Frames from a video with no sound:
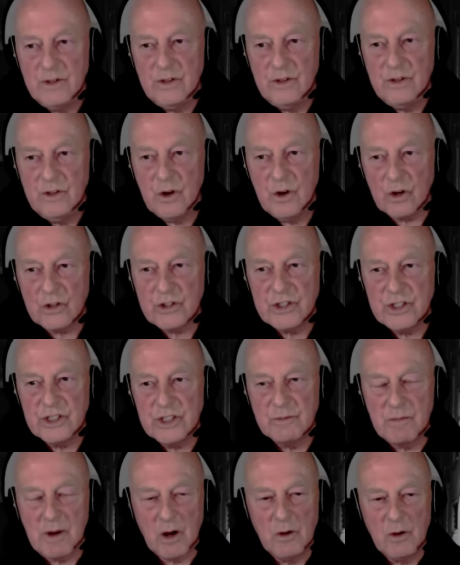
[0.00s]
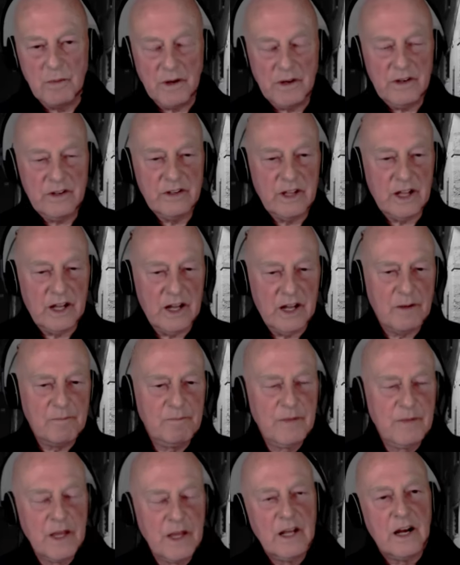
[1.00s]
Not at the moment. I
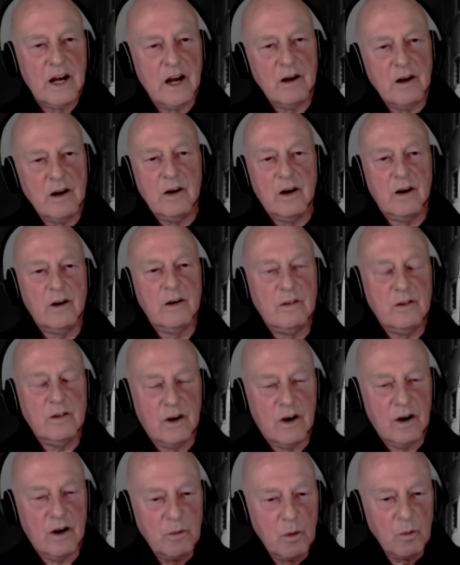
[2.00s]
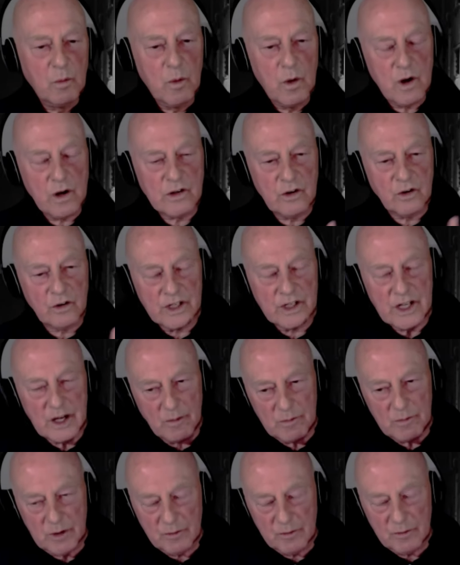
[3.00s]
will work on a
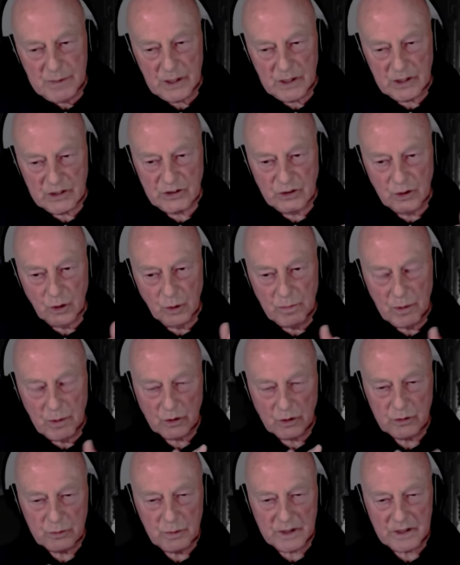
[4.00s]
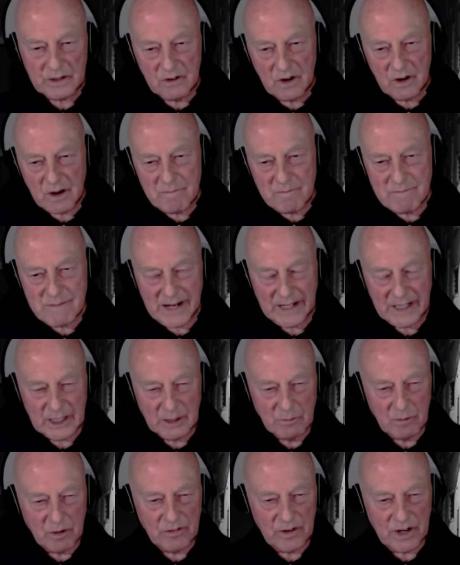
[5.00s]
couple of personal books. Whether I make
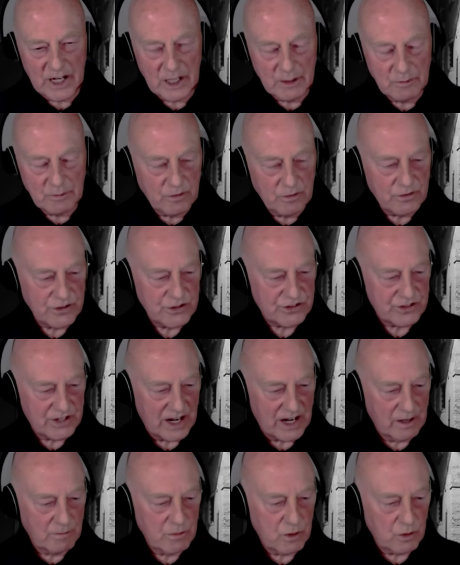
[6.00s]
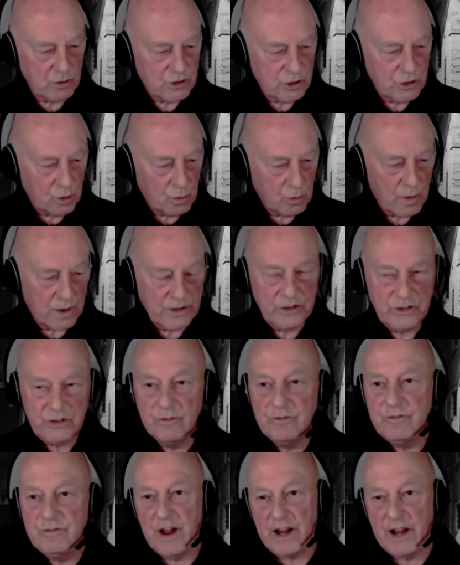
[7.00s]
them available for sale, I'm not sure. One is
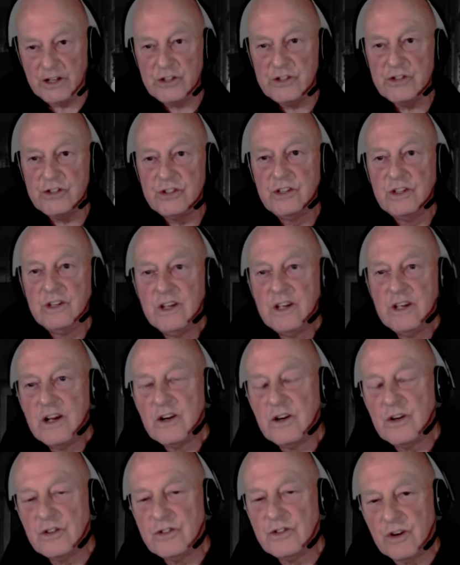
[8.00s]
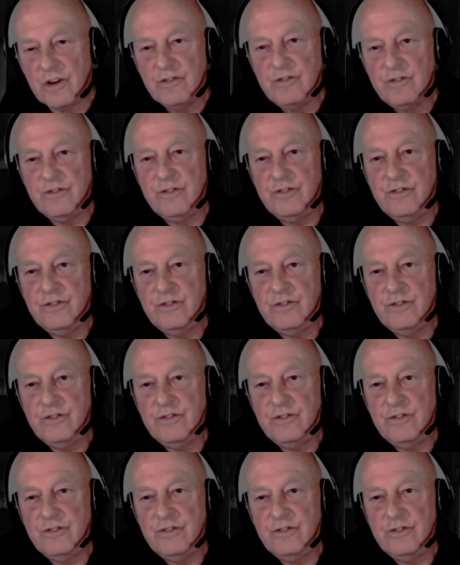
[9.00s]
of Venice, because I've